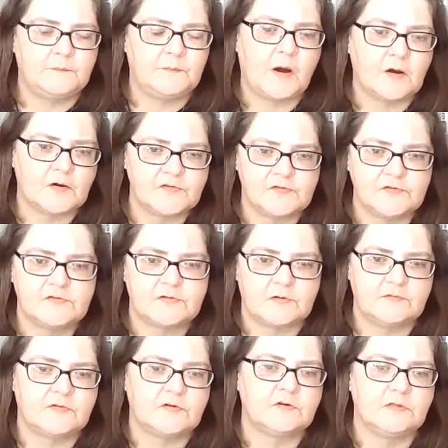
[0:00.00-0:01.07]
parcels
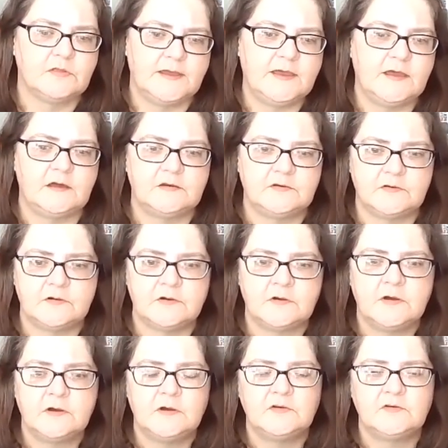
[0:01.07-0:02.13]
of their land
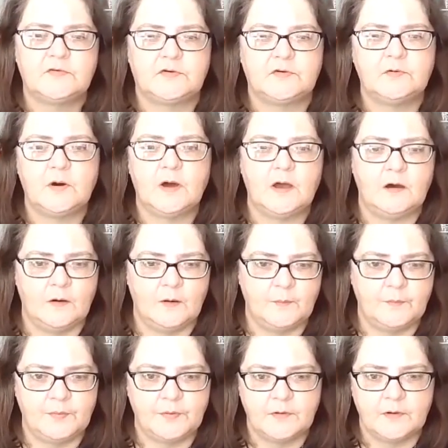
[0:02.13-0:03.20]
to
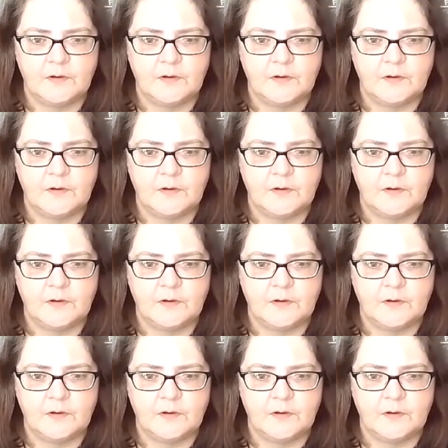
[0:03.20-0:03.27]
help